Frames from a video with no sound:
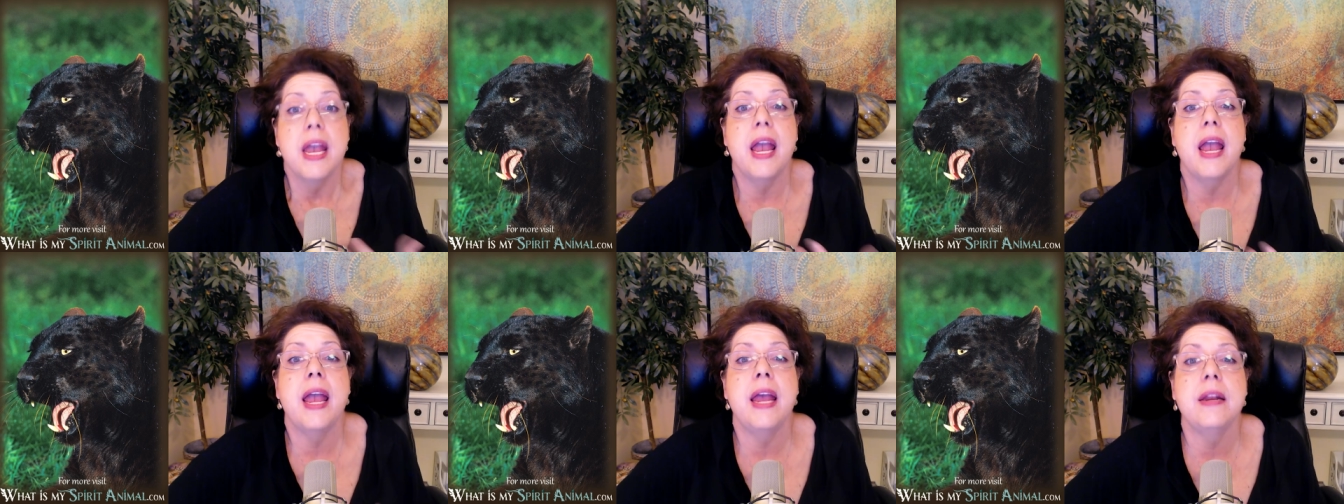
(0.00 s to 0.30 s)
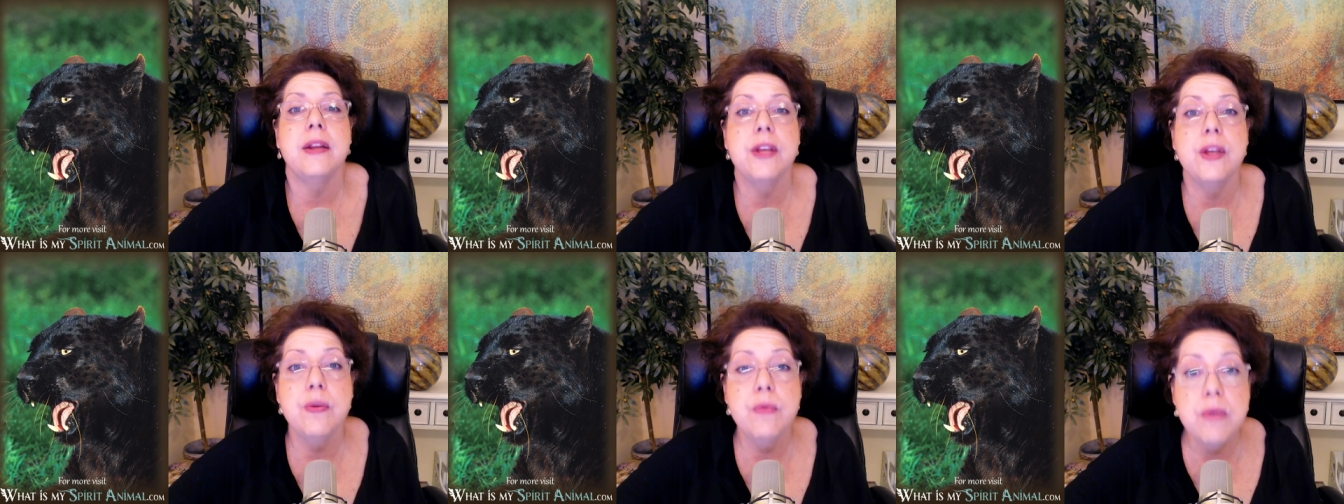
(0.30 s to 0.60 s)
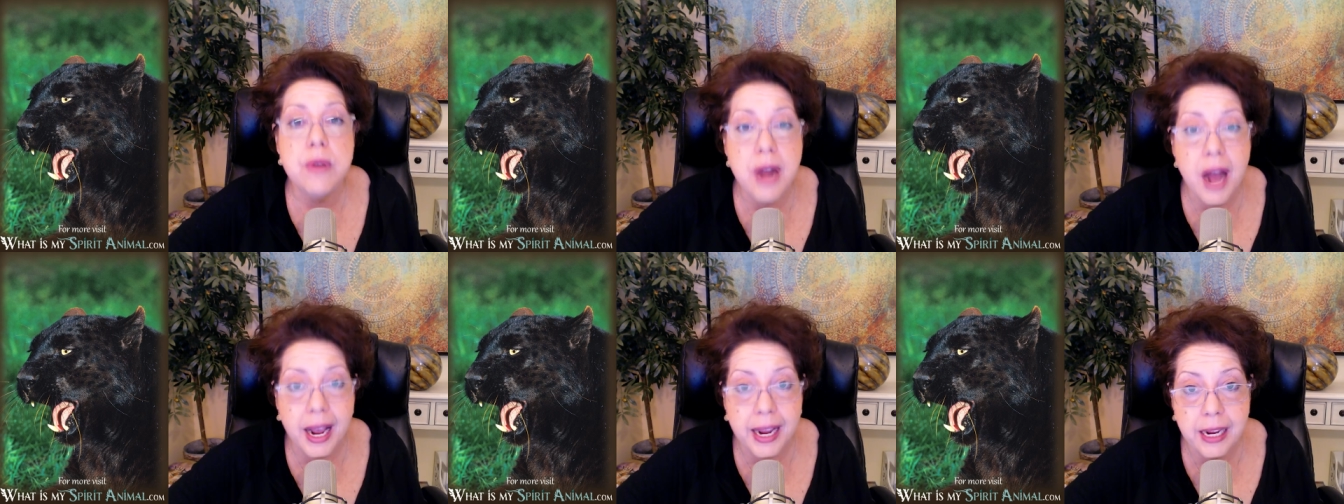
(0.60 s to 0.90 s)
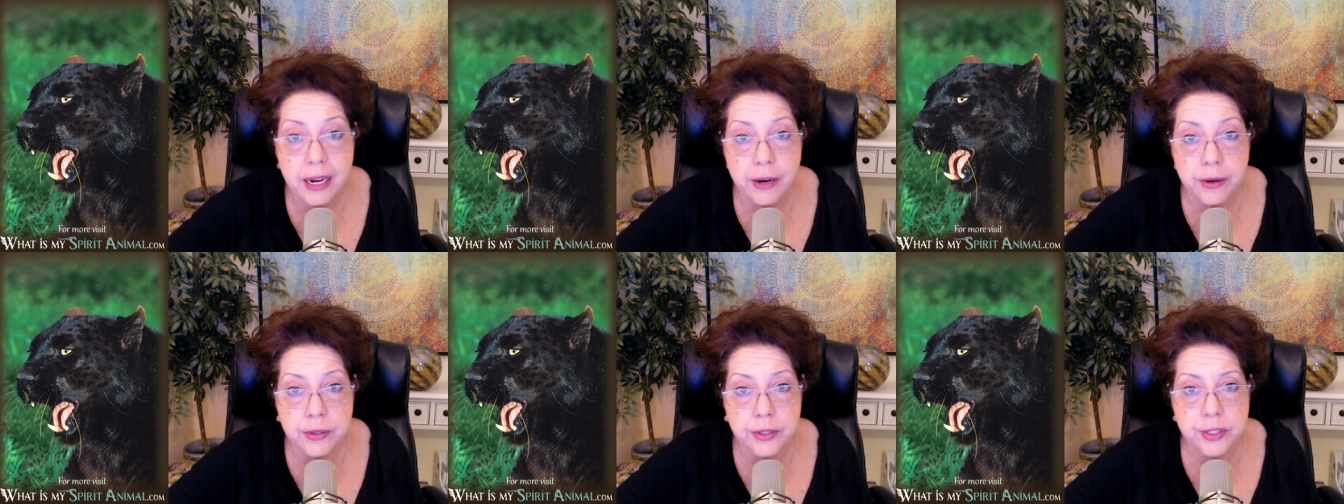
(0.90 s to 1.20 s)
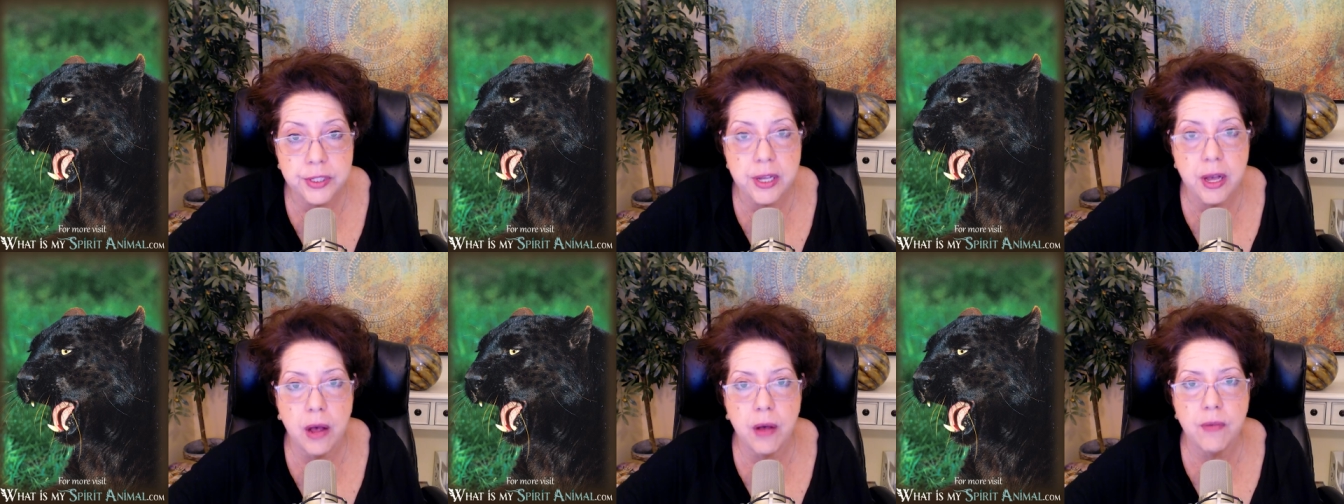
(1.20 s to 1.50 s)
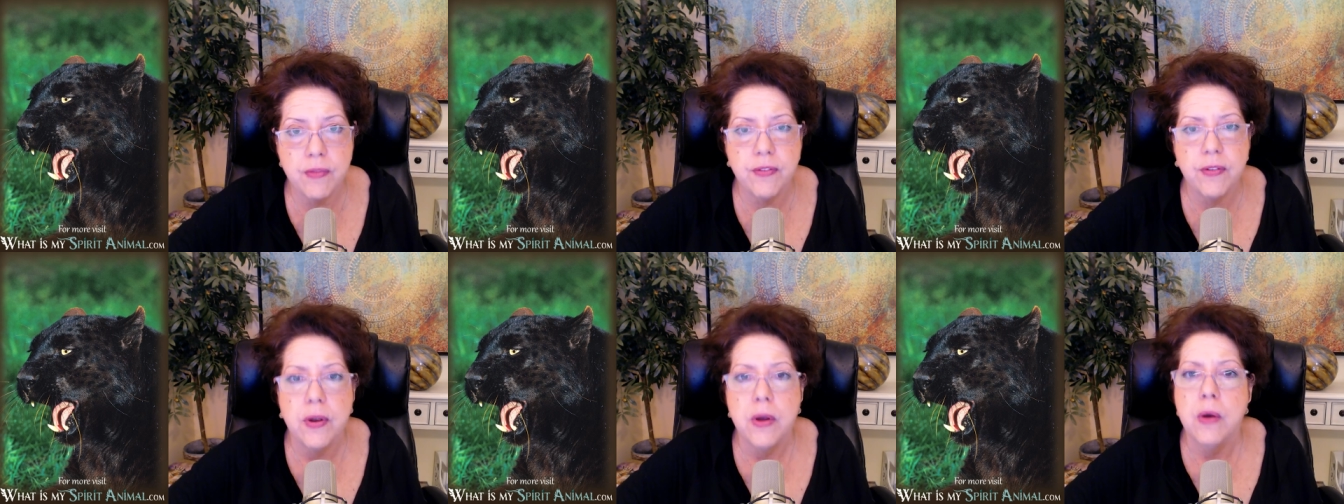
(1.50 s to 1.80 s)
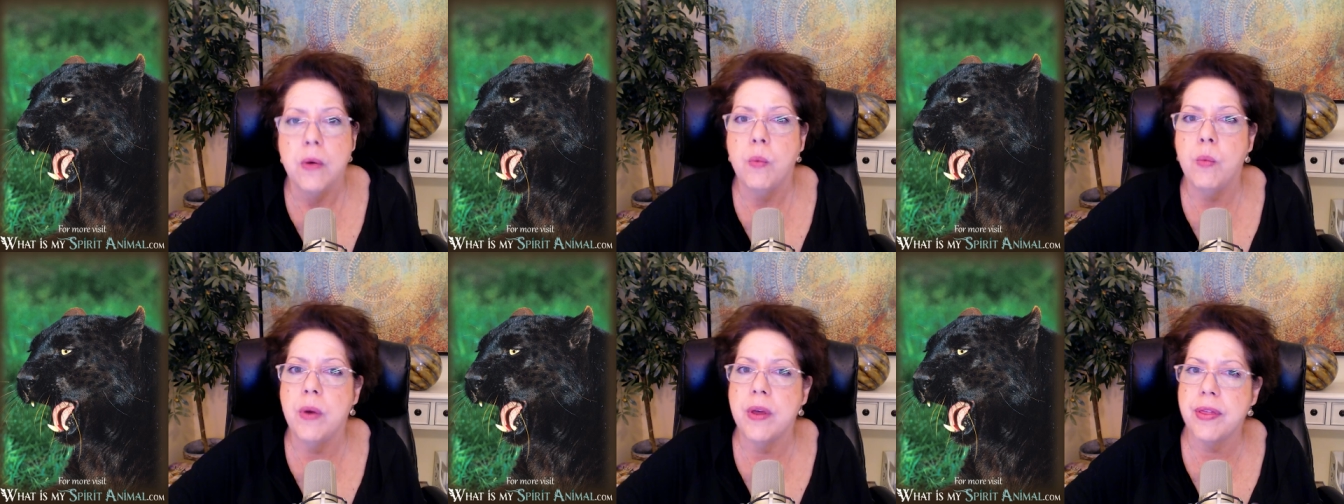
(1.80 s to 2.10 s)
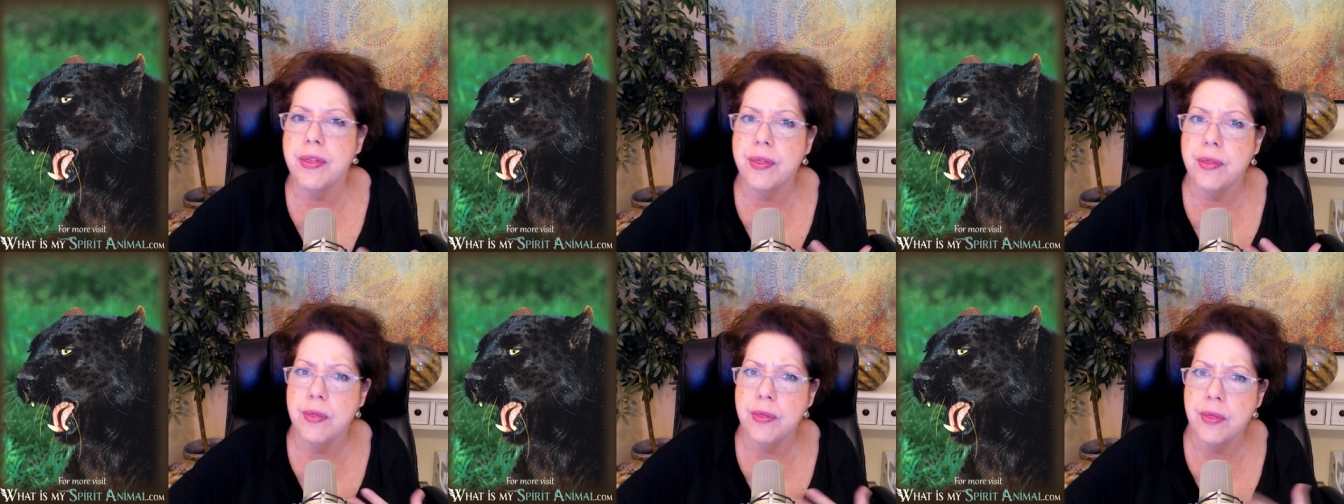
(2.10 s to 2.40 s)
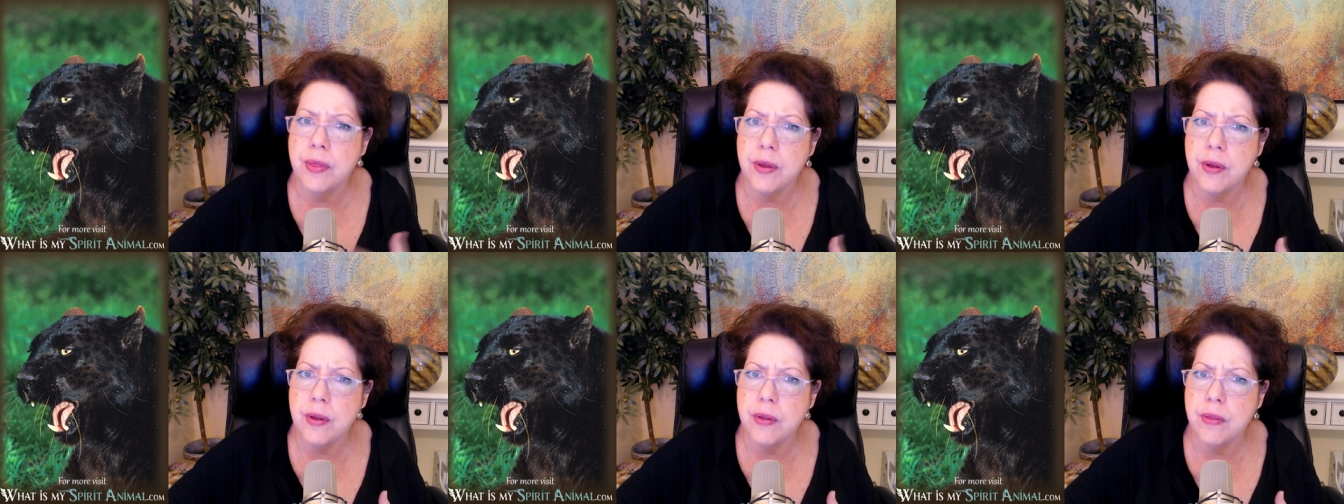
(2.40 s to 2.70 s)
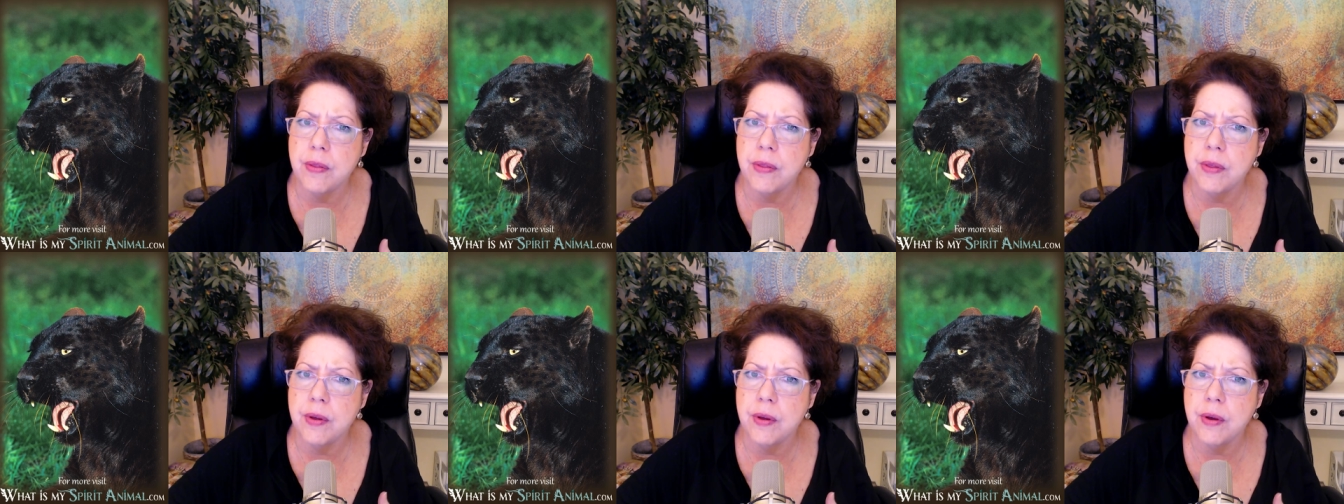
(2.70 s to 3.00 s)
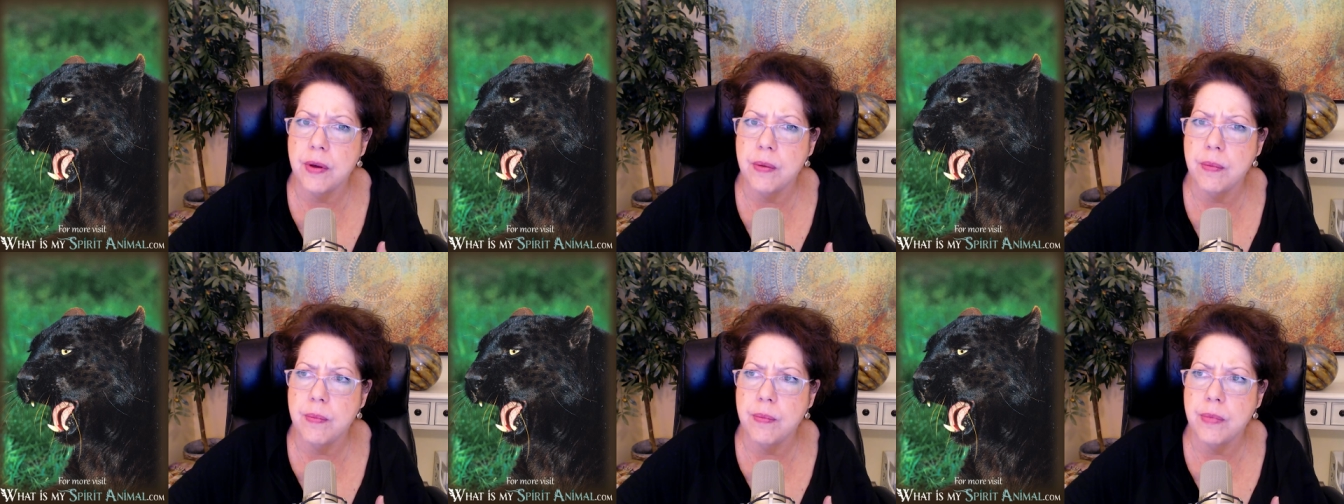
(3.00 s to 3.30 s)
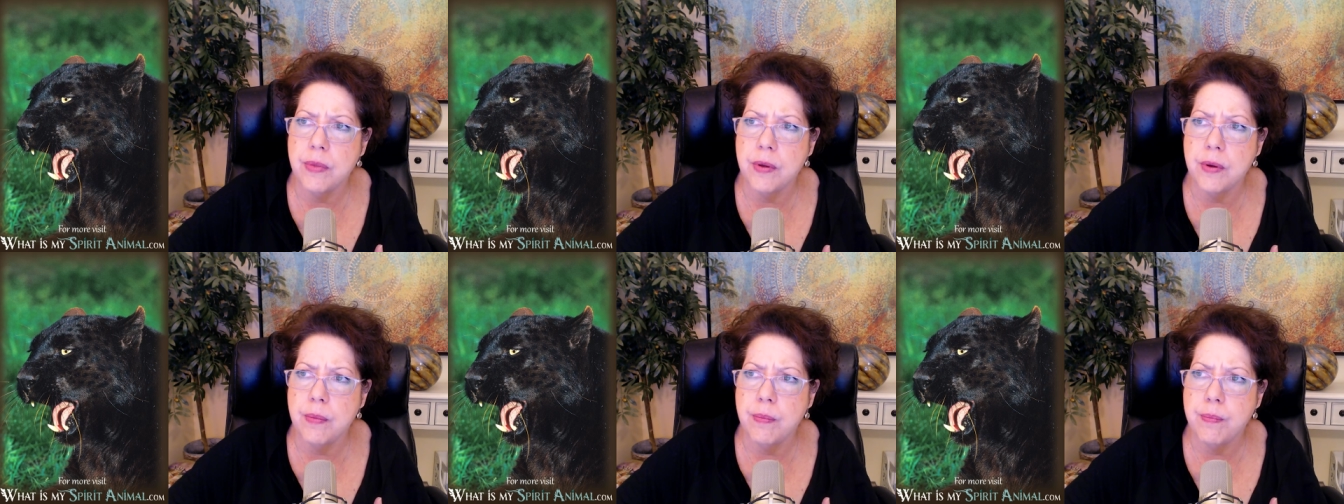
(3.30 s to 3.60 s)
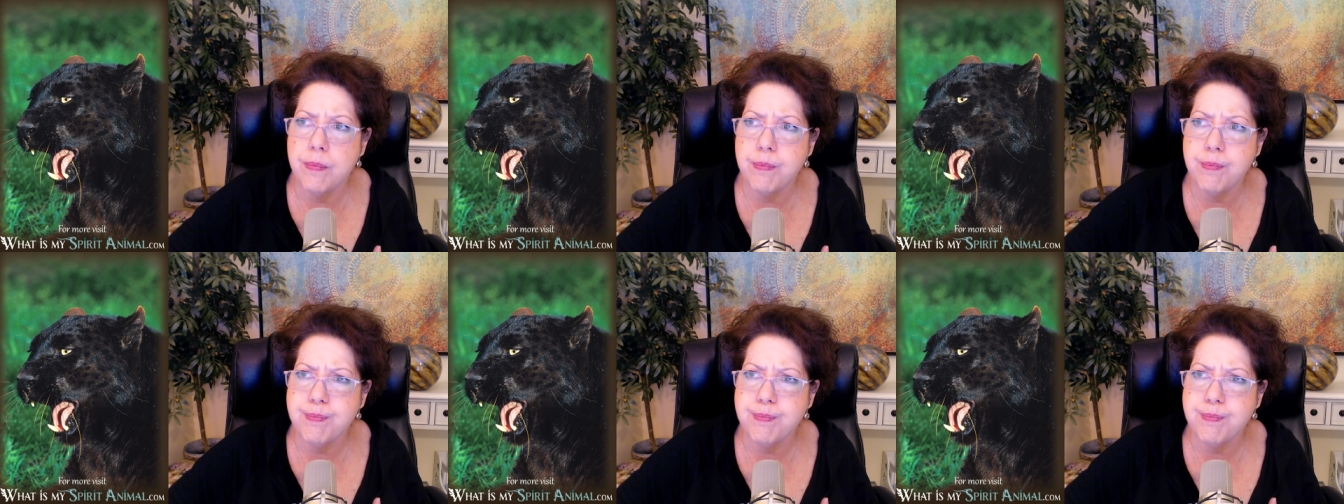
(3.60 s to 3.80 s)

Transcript: and unite yourself with the the the